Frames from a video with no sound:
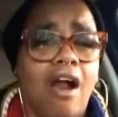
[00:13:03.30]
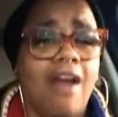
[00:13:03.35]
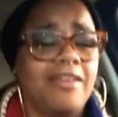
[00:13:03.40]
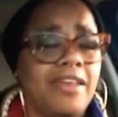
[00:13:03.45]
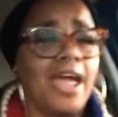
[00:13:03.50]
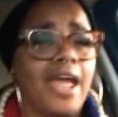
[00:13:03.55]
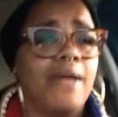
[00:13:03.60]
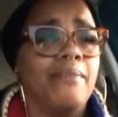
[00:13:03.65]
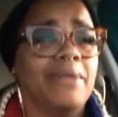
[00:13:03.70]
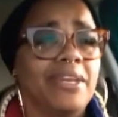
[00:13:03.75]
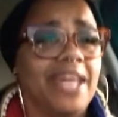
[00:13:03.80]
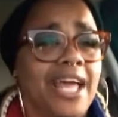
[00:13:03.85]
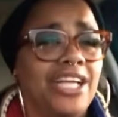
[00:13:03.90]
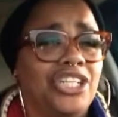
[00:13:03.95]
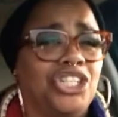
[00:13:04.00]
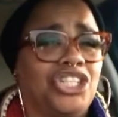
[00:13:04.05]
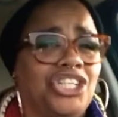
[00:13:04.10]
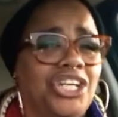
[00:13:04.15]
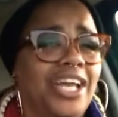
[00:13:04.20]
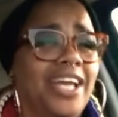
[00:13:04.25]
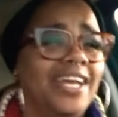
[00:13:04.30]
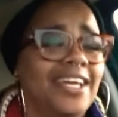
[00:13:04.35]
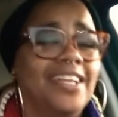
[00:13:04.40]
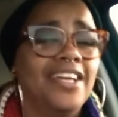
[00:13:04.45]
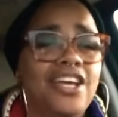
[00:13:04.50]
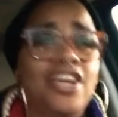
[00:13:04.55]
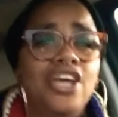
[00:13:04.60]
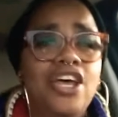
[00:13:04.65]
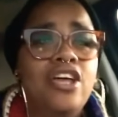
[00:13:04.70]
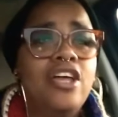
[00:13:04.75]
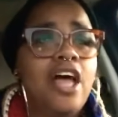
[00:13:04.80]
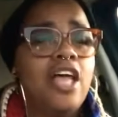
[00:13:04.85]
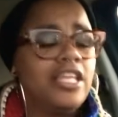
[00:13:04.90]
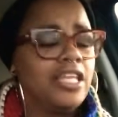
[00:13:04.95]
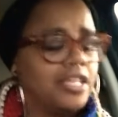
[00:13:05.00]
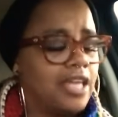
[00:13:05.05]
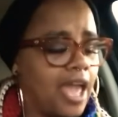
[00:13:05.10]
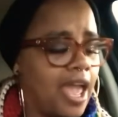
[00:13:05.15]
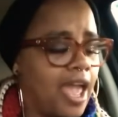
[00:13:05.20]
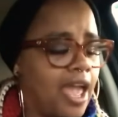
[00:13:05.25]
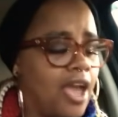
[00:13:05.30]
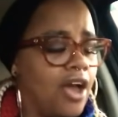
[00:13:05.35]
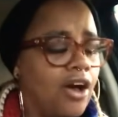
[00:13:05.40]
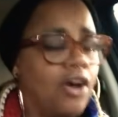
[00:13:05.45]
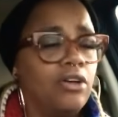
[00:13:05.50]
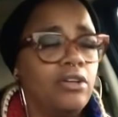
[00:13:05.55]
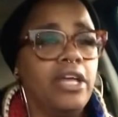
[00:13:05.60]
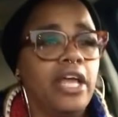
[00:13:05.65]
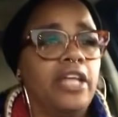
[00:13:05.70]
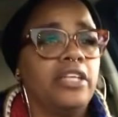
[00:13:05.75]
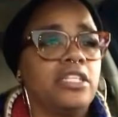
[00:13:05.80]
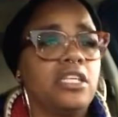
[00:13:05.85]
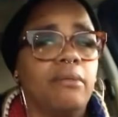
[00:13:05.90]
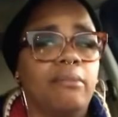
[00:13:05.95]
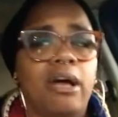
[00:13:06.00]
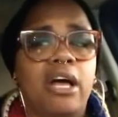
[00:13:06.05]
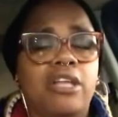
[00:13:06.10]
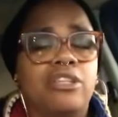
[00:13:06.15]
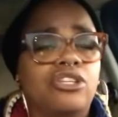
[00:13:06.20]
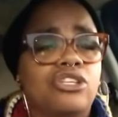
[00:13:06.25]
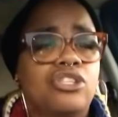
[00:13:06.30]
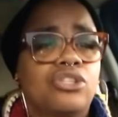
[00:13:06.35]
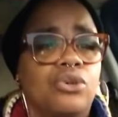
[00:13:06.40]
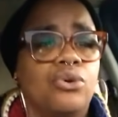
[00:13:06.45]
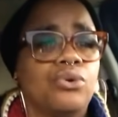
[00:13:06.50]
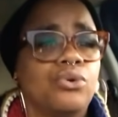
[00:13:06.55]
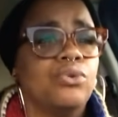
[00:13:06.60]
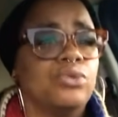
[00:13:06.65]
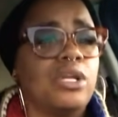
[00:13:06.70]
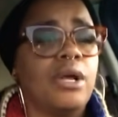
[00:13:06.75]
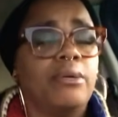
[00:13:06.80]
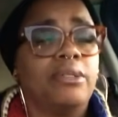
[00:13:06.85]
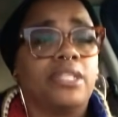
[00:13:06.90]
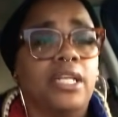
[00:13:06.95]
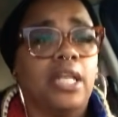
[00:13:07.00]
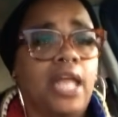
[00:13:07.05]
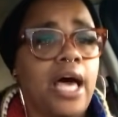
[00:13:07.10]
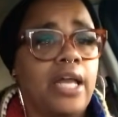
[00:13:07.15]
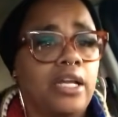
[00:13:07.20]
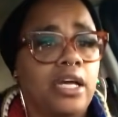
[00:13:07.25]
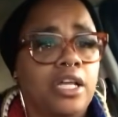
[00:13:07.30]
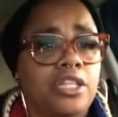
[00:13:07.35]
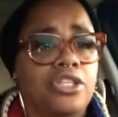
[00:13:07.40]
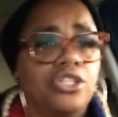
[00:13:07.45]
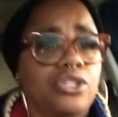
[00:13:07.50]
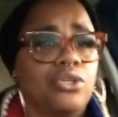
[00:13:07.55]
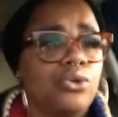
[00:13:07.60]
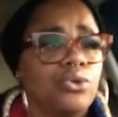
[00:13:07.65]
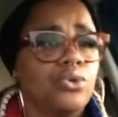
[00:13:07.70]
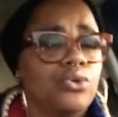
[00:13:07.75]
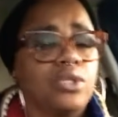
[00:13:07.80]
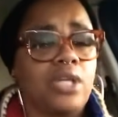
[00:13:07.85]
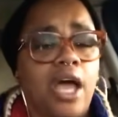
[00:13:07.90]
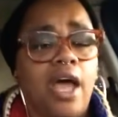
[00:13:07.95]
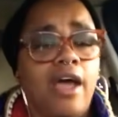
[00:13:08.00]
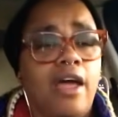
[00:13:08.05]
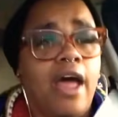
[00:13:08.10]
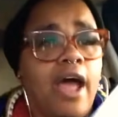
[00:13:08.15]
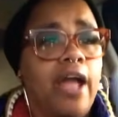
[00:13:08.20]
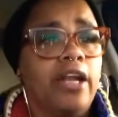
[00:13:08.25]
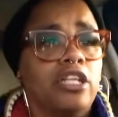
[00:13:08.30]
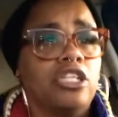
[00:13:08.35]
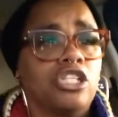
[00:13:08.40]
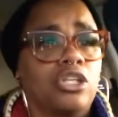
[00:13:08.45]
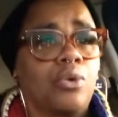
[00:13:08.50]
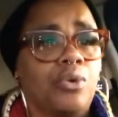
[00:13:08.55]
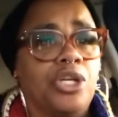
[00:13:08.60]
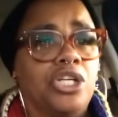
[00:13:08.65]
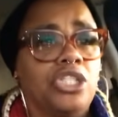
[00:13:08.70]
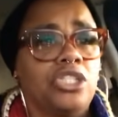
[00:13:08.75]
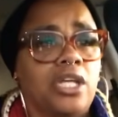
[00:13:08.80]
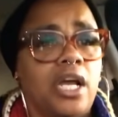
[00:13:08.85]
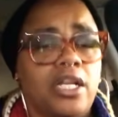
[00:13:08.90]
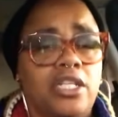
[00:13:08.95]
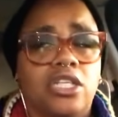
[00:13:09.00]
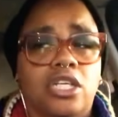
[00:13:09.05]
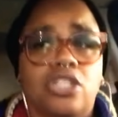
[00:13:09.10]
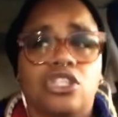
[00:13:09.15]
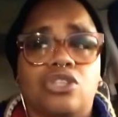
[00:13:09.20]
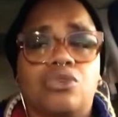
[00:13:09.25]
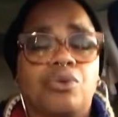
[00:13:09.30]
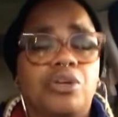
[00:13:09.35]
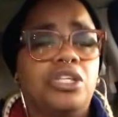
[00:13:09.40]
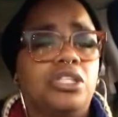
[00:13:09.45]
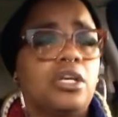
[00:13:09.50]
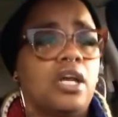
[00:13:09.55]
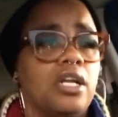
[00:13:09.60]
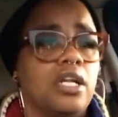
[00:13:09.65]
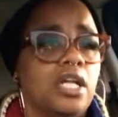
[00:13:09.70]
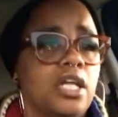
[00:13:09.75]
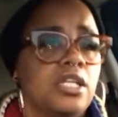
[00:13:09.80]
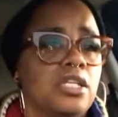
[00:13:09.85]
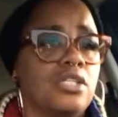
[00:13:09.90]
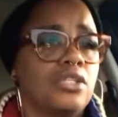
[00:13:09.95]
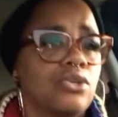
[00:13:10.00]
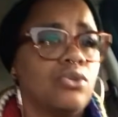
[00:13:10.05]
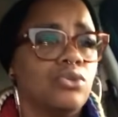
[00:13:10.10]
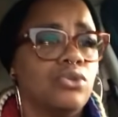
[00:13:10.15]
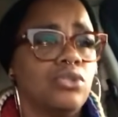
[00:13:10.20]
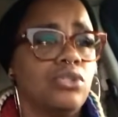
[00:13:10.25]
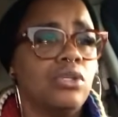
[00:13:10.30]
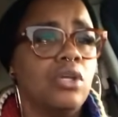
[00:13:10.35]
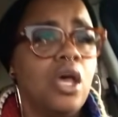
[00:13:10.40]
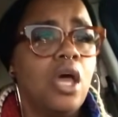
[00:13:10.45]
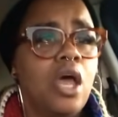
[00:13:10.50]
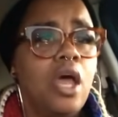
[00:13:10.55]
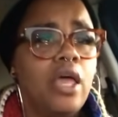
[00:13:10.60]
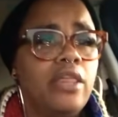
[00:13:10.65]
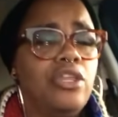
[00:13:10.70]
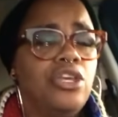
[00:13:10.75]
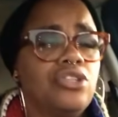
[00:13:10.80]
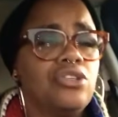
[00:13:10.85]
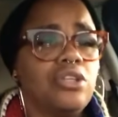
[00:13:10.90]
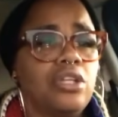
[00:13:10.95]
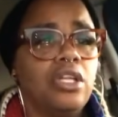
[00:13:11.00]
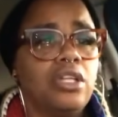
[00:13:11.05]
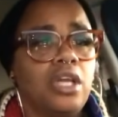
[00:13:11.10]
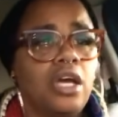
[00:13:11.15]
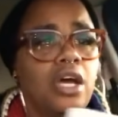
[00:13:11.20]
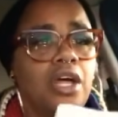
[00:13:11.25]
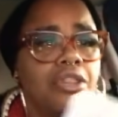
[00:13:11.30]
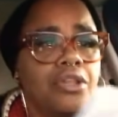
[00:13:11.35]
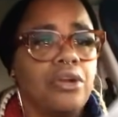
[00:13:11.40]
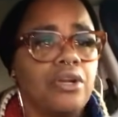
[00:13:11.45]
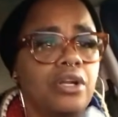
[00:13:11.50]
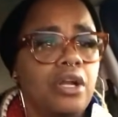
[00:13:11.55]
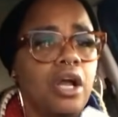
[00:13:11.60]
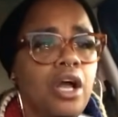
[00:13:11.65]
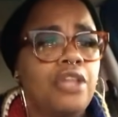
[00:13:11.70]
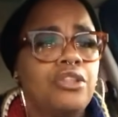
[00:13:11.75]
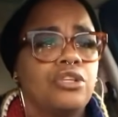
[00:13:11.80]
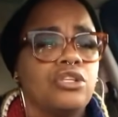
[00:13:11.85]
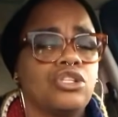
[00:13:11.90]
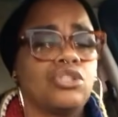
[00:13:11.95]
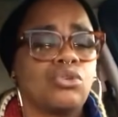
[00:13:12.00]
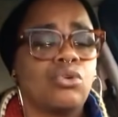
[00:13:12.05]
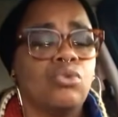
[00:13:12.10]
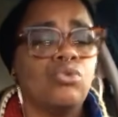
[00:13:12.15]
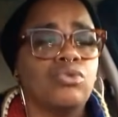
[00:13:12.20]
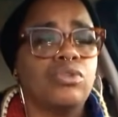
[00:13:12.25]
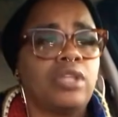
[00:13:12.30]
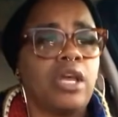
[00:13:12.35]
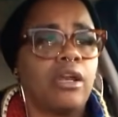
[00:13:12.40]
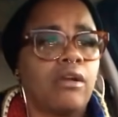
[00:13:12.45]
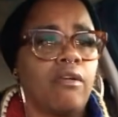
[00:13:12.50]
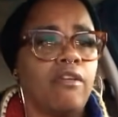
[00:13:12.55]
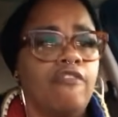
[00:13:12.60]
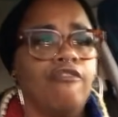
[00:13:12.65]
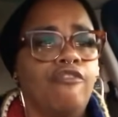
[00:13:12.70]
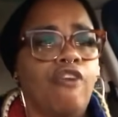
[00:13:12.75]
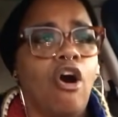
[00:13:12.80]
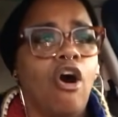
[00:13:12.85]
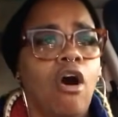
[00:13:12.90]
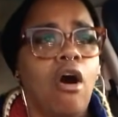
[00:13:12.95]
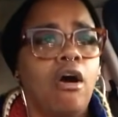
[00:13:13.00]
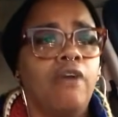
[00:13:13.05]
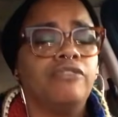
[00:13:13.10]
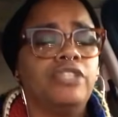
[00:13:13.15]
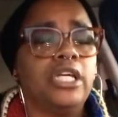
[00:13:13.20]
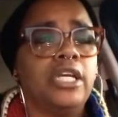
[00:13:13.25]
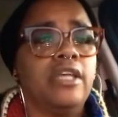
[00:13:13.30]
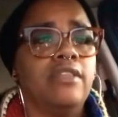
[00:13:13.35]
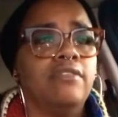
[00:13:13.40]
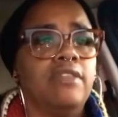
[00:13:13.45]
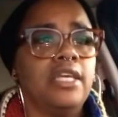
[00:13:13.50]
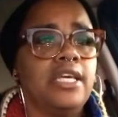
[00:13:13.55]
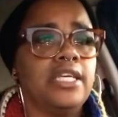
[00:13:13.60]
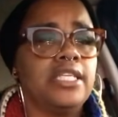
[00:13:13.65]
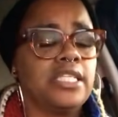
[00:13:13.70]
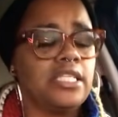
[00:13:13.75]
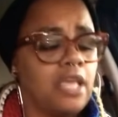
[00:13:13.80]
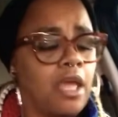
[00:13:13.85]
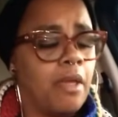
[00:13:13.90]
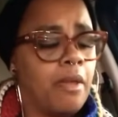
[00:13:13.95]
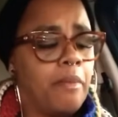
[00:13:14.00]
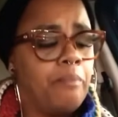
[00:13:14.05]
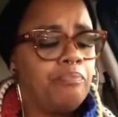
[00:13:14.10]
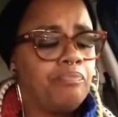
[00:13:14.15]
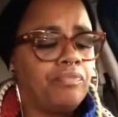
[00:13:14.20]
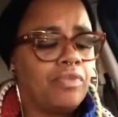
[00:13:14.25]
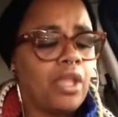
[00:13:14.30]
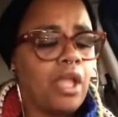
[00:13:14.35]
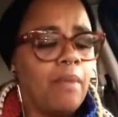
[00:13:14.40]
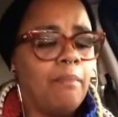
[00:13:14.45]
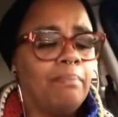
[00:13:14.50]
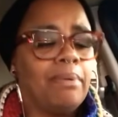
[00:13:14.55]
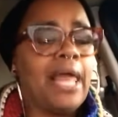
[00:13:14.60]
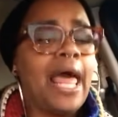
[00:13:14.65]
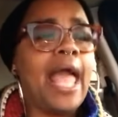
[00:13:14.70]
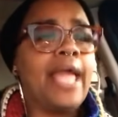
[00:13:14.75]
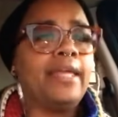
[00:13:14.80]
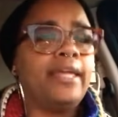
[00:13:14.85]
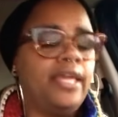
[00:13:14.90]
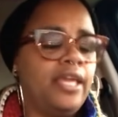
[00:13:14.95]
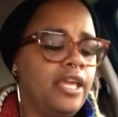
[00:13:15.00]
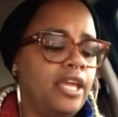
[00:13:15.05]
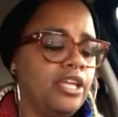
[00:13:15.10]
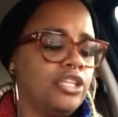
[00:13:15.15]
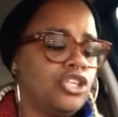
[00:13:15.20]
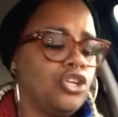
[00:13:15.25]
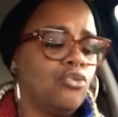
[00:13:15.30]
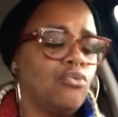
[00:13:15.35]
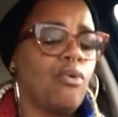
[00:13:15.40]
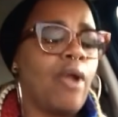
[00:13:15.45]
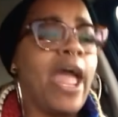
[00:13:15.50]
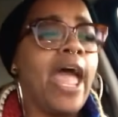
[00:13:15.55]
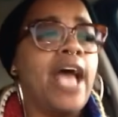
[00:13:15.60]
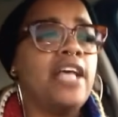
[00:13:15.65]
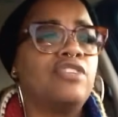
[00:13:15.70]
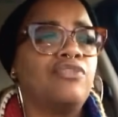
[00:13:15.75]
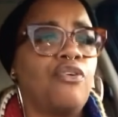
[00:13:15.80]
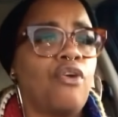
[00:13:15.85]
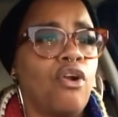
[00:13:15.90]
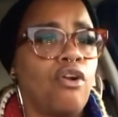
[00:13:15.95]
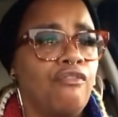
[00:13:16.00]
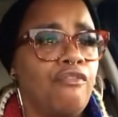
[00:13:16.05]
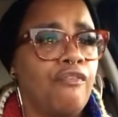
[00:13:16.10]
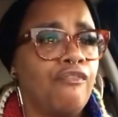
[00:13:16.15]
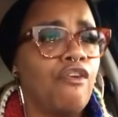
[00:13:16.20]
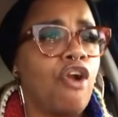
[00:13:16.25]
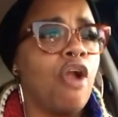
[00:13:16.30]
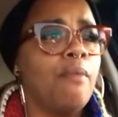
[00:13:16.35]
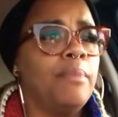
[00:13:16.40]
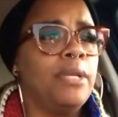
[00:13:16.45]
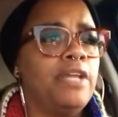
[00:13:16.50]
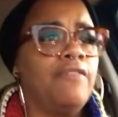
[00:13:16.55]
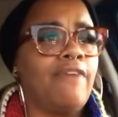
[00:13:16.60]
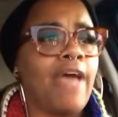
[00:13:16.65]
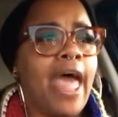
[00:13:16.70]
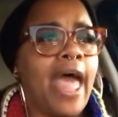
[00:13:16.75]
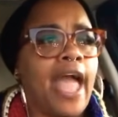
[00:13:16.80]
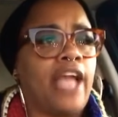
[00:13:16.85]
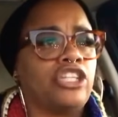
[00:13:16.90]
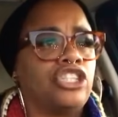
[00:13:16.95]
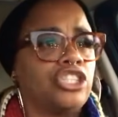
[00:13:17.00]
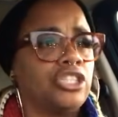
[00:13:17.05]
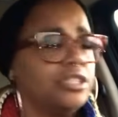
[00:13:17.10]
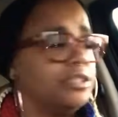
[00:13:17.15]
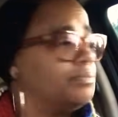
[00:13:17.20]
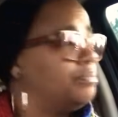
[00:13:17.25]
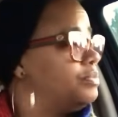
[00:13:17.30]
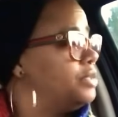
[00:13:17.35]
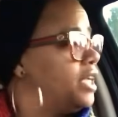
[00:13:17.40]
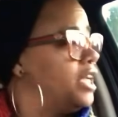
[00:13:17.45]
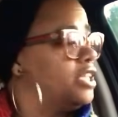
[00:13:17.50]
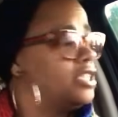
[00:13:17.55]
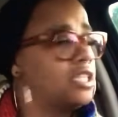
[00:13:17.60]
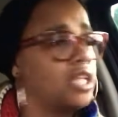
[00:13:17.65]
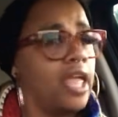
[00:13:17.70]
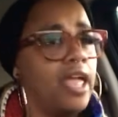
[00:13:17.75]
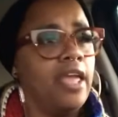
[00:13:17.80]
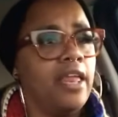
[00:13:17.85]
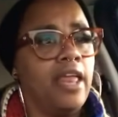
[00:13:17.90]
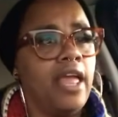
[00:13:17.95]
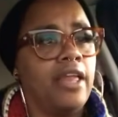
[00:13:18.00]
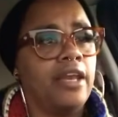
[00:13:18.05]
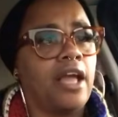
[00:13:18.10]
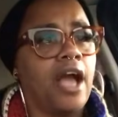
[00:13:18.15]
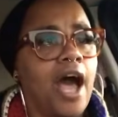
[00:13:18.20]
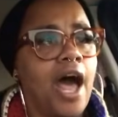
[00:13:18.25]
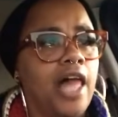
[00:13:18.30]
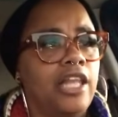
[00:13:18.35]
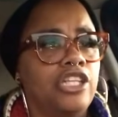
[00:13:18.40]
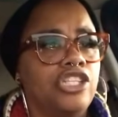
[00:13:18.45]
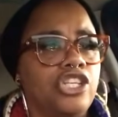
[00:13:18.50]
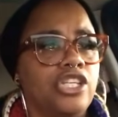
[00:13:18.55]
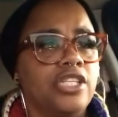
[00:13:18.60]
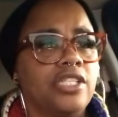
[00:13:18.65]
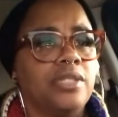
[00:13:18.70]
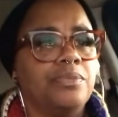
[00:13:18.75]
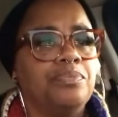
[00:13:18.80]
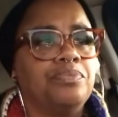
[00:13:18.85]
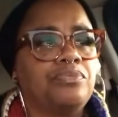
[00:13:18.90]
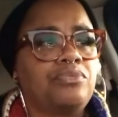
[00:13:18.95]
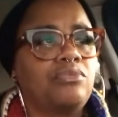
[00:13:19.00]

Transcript: our name in that shit. Yale and some other schools. There was a lot of other schools. I had, I had a screenshot. I took a screenshot of other schools. These are the, the other other schools that are involved in this. Black kids harassed for affirmative action in, in, in colleges.